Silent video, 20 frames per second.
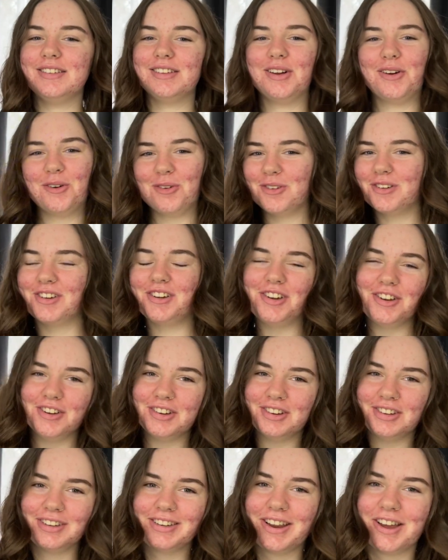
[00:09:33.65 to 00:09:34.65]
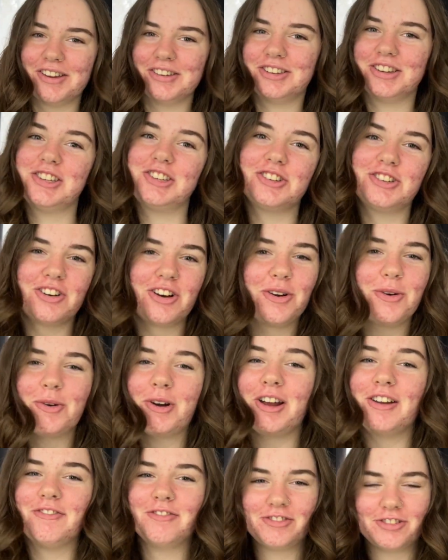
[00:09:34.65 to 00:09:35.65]
all cute and done straight
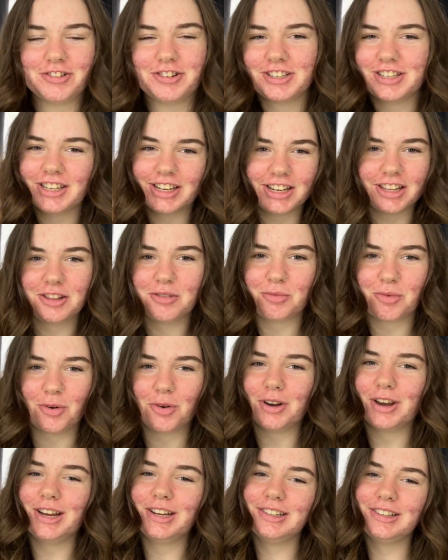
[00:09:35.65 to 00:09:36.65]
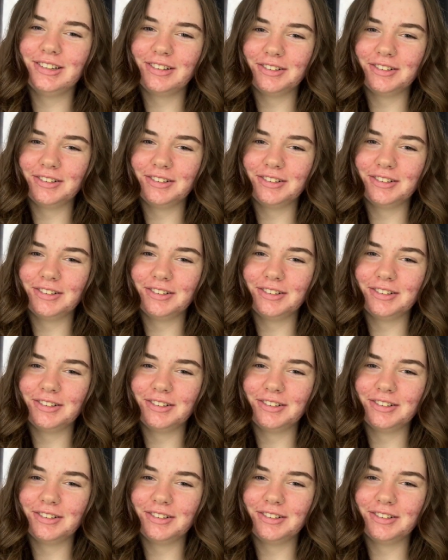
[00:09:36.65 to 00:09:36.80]
away first thing in the morning.